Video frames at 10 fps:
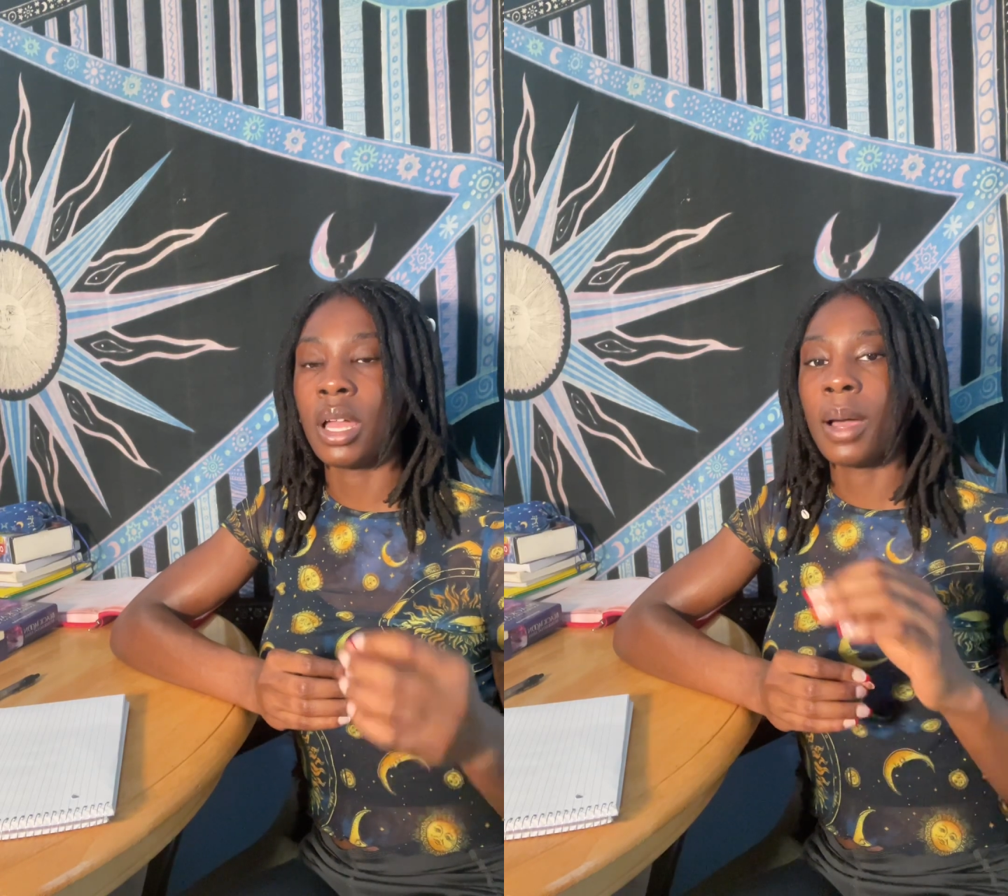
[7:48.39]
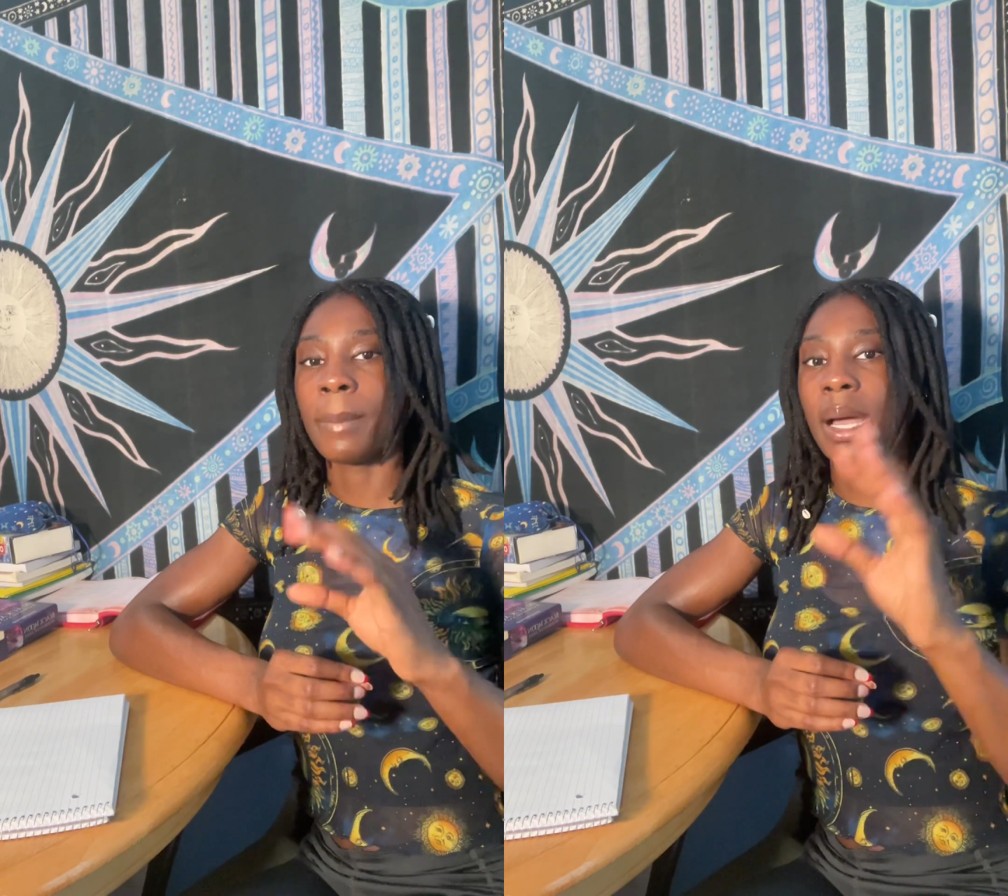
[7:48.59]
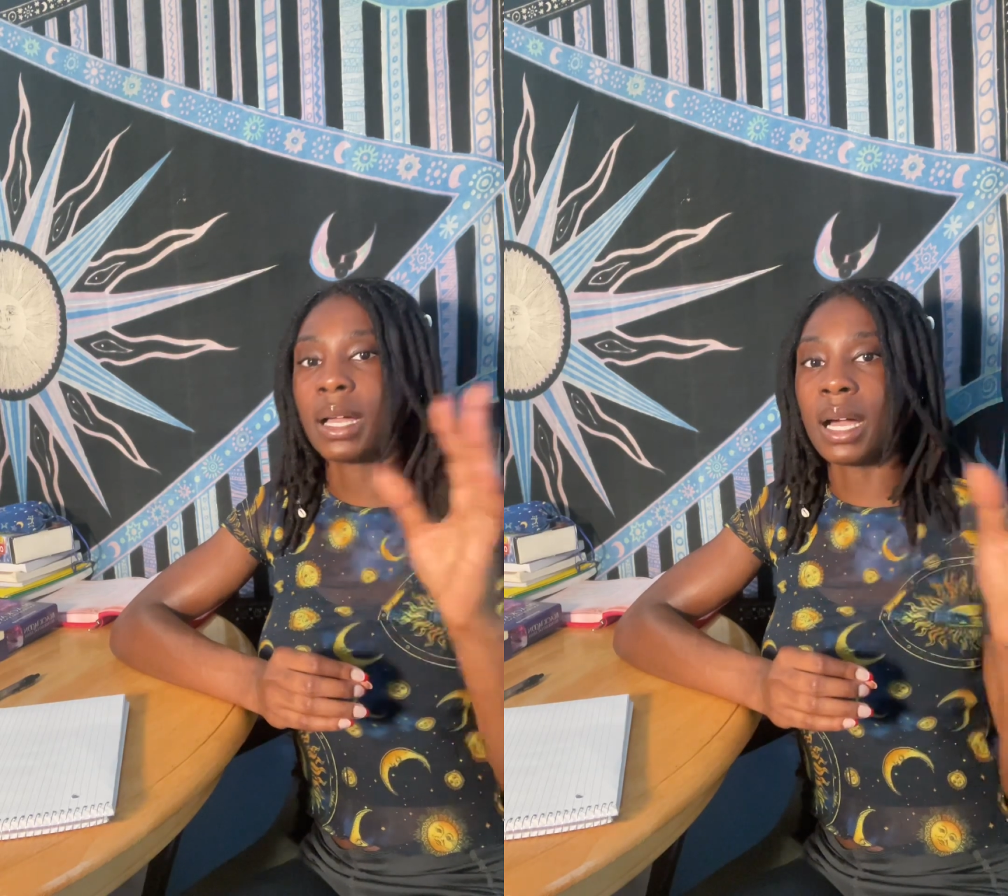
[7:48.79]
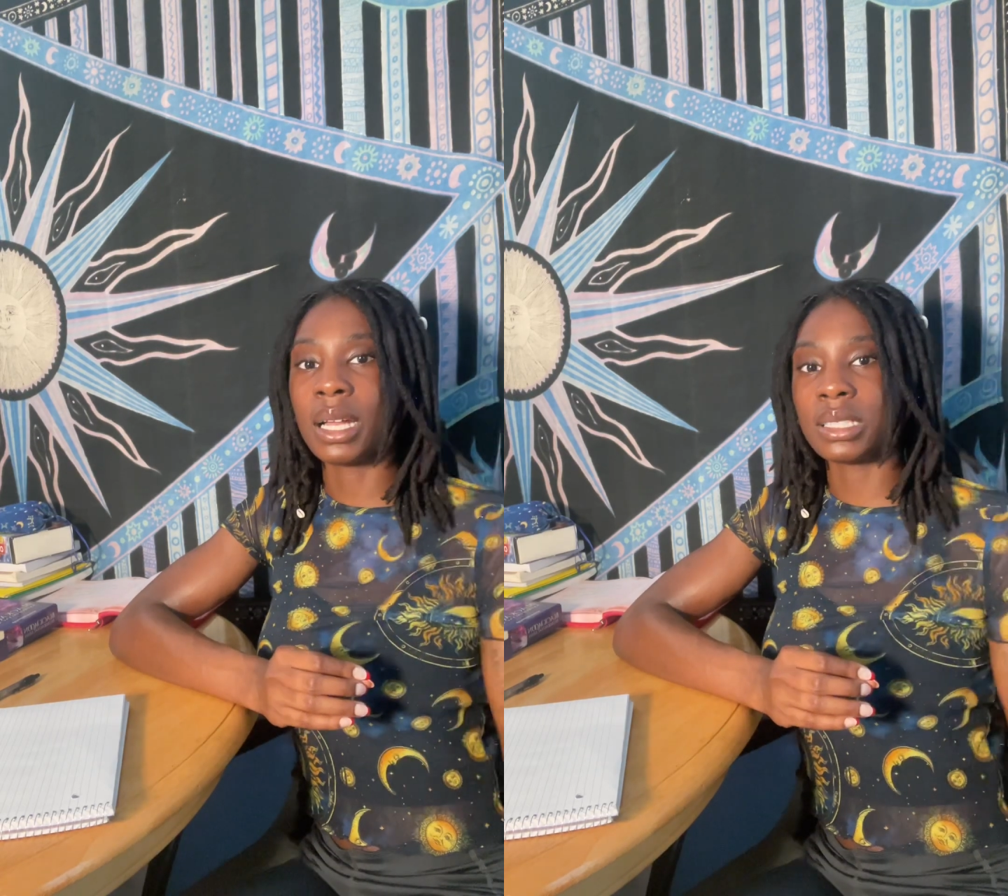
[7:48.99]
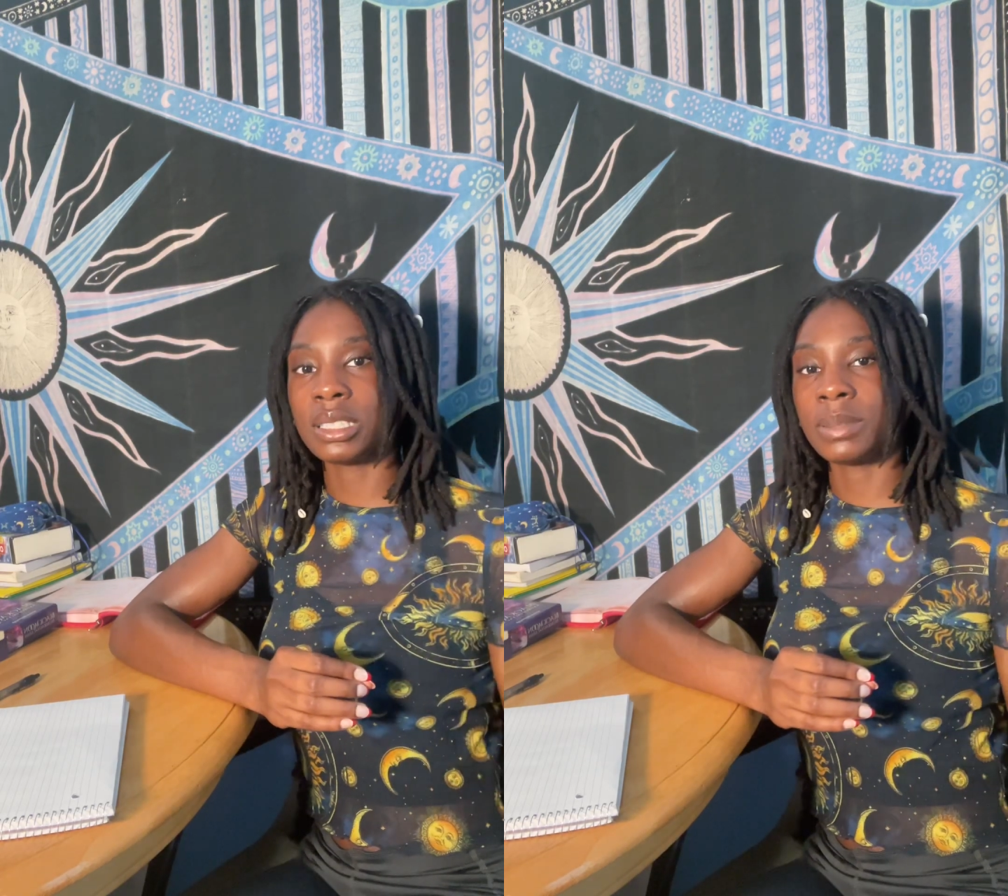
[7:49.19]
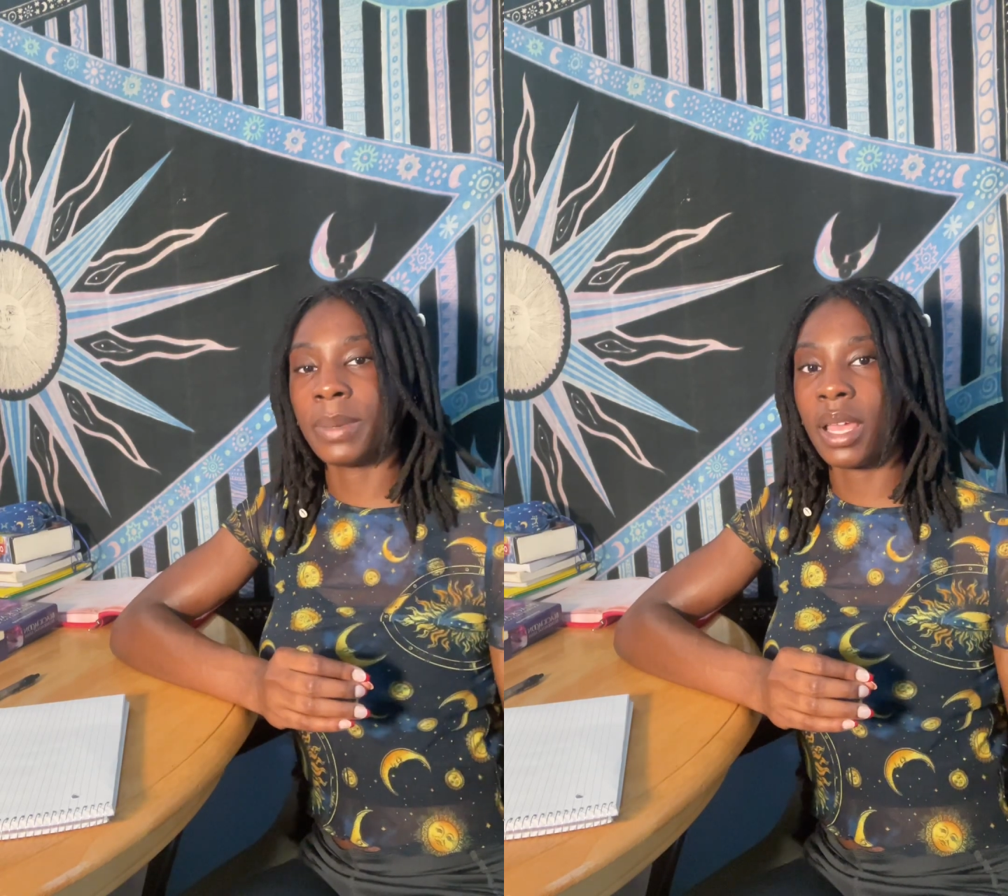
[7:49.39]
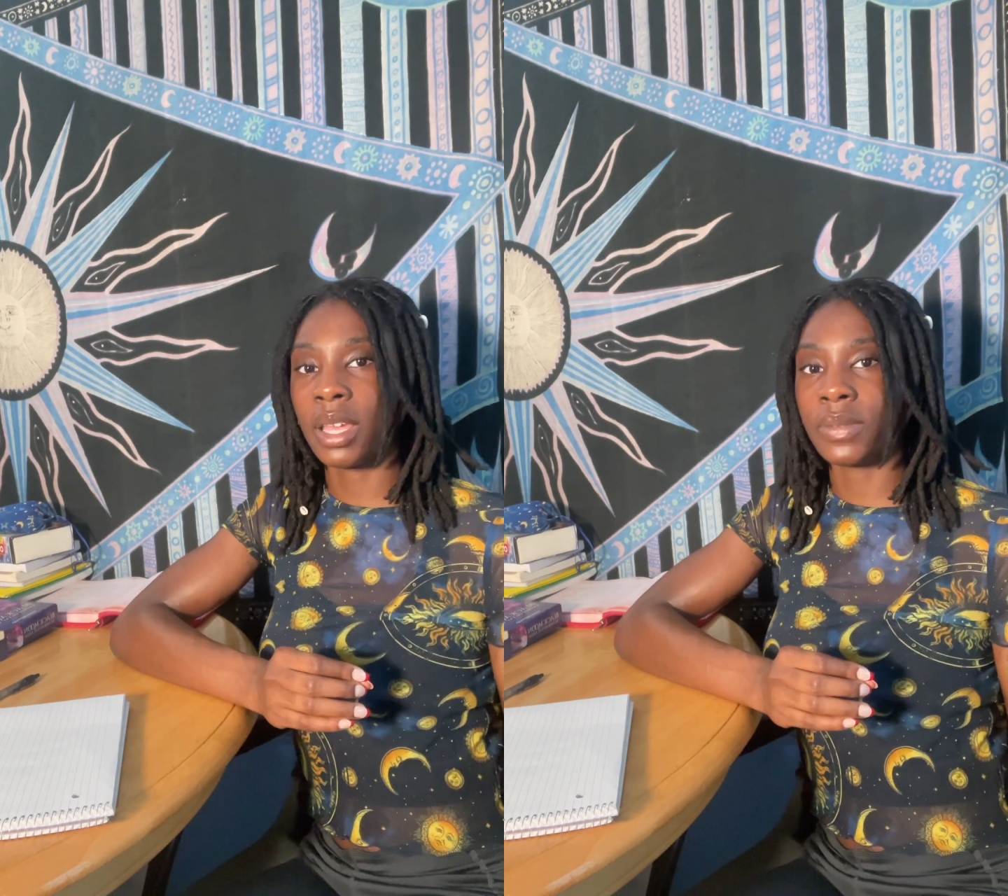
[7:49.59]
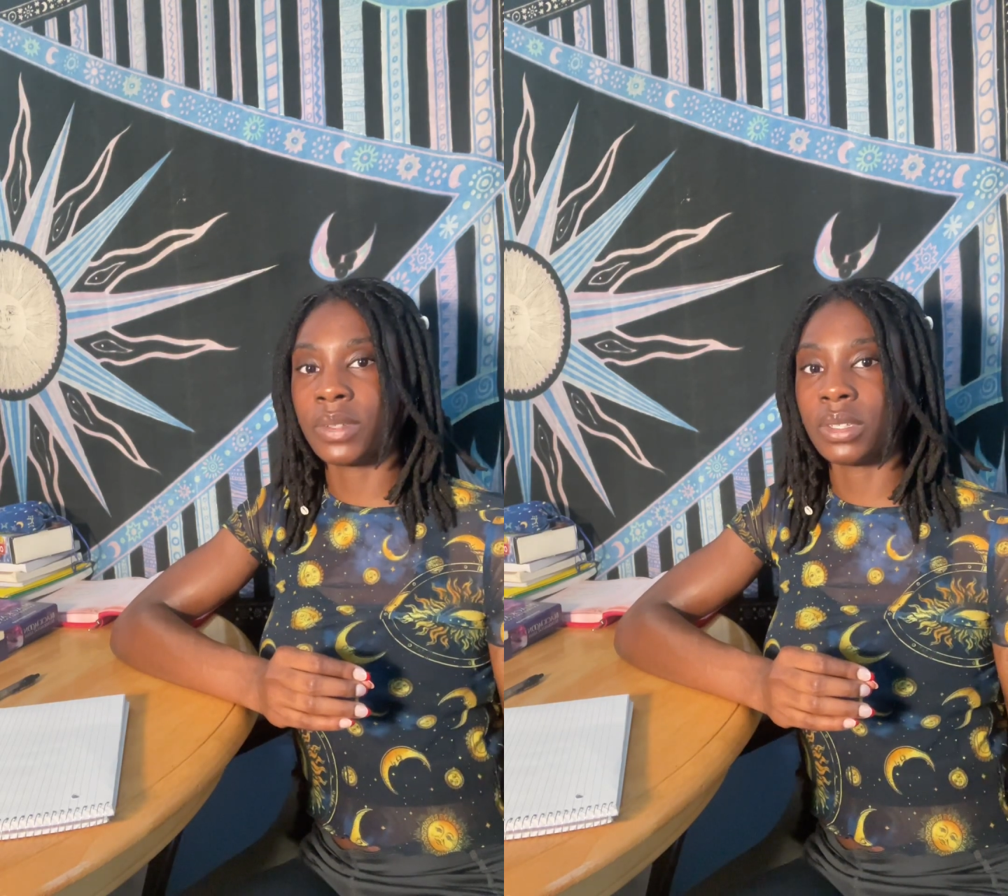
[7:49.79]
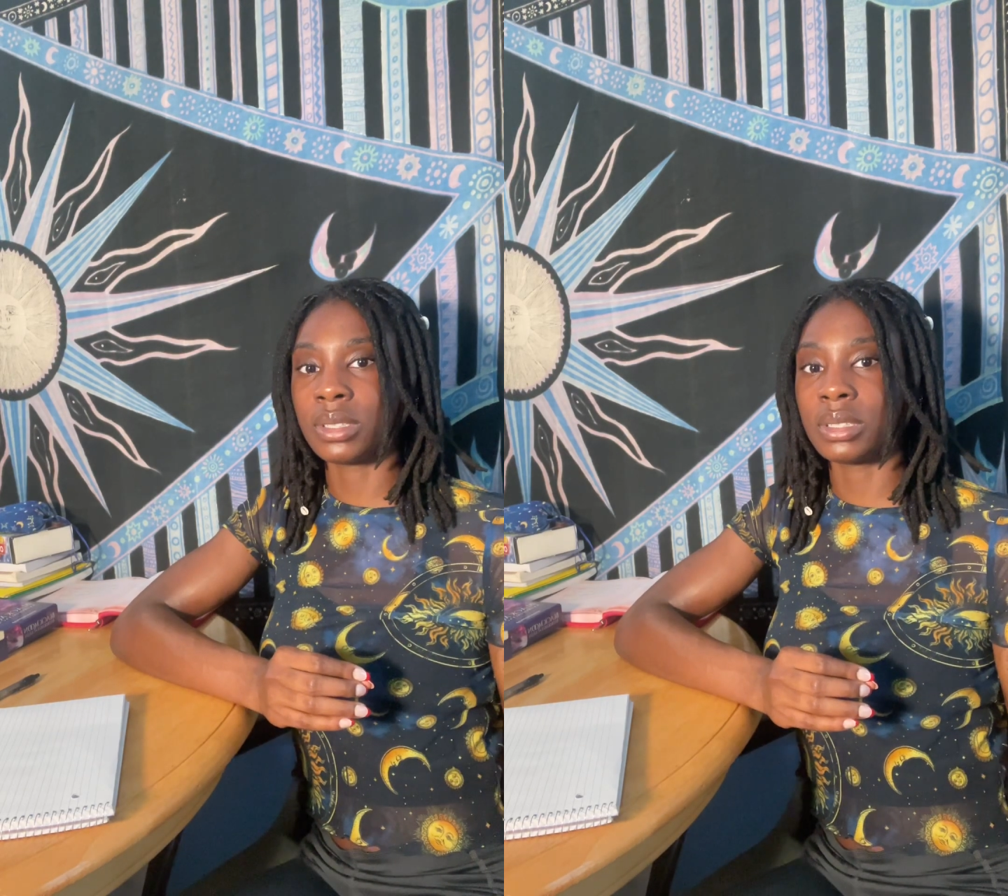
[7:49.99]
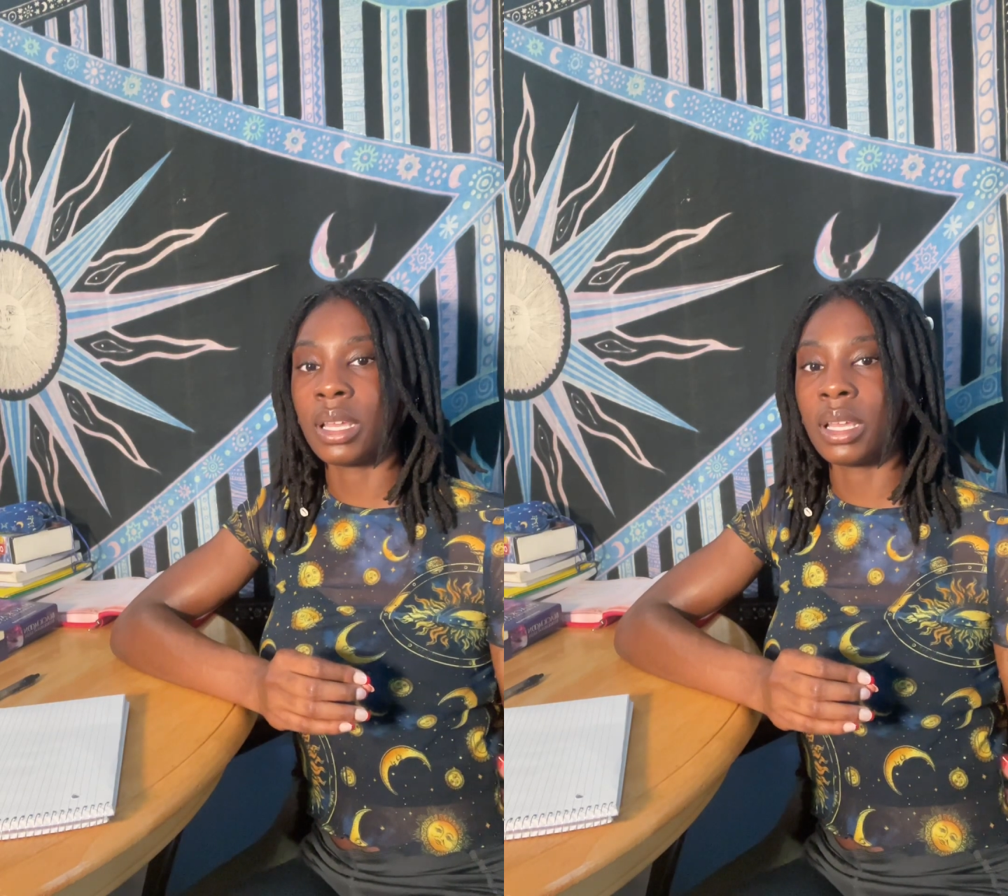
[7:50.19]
my conscious behaviors